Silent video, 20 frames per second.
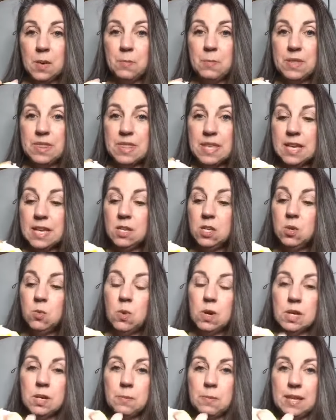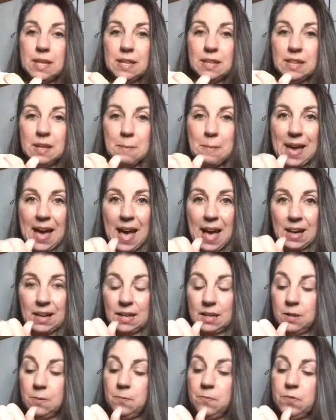But then you want to peel it
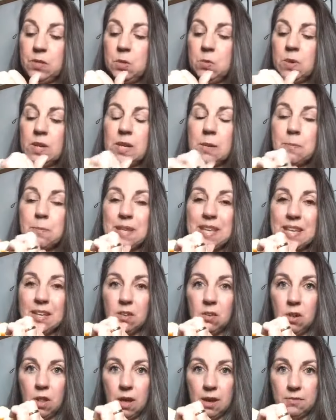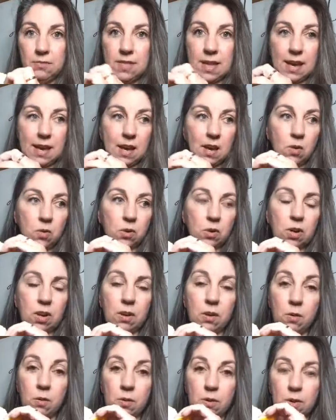back. You want to peel off that outer
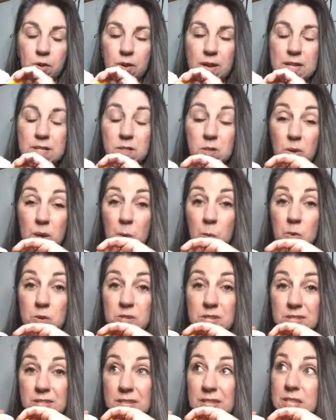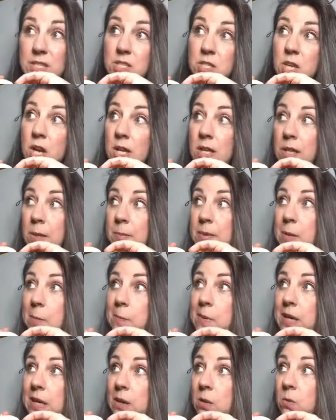coat. Okay, so and we're just going to talk, I'm going to
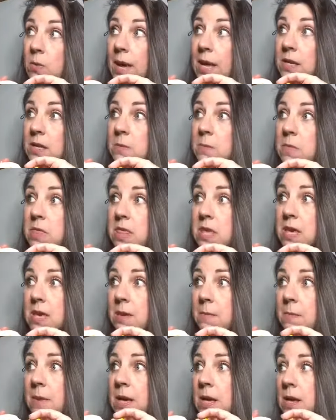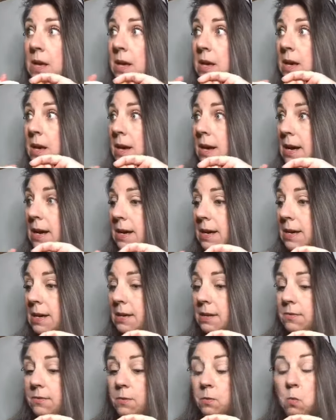pick a random theme
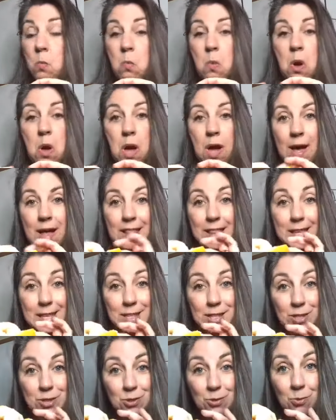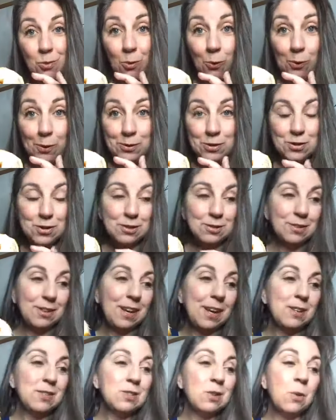of, let's do oranges.
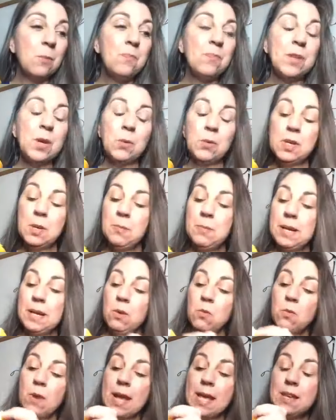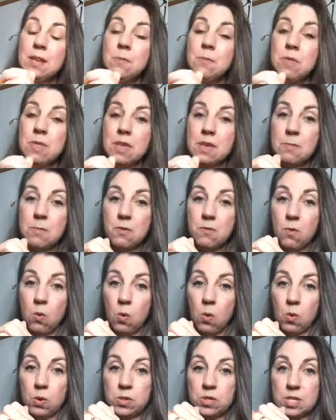Okay, so we're going to pick a random theme of
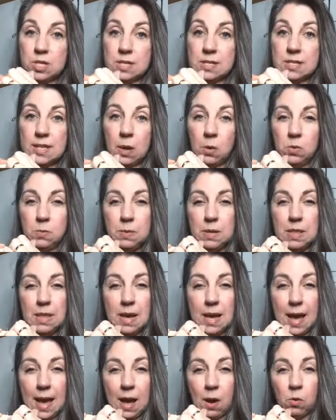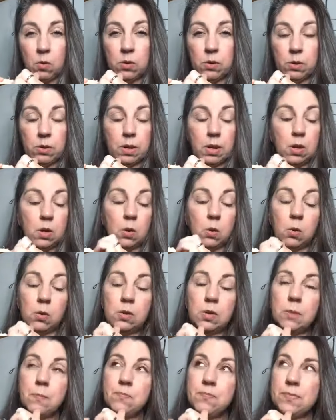oranges. That would be that outer
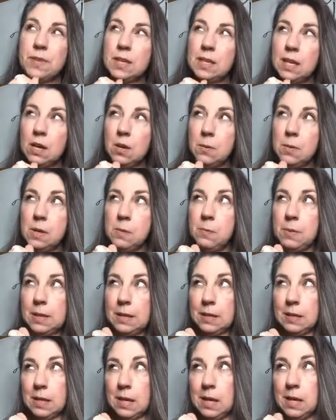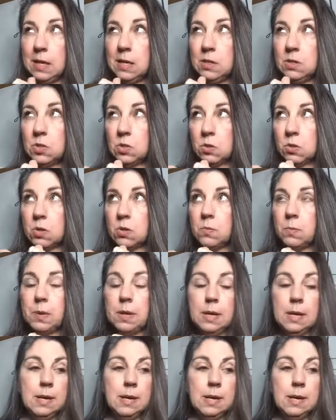coat. And now I'm going to pick an age group.